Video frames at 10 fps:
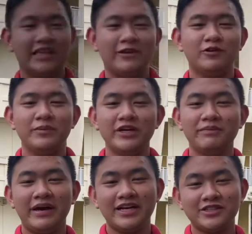There will be a
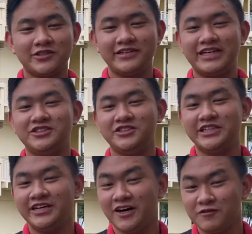mandatory
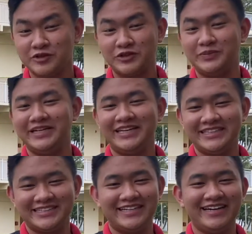SBA officer meeting
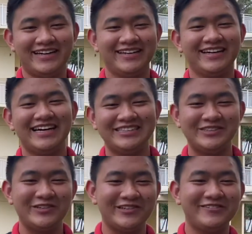today at
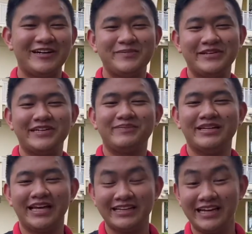2.35 p.m.
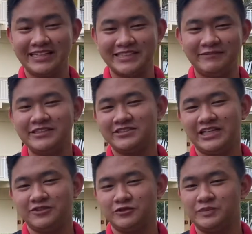at the activities
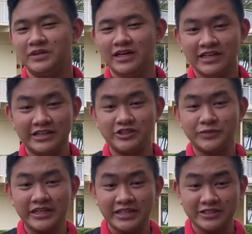classroom. This
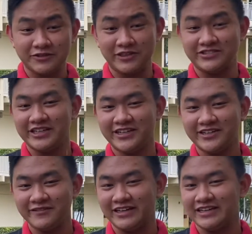meeting is for
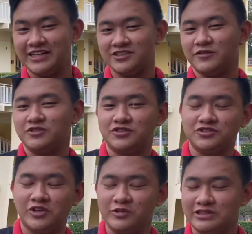executive and class officers
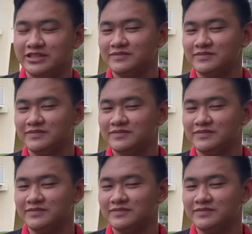only.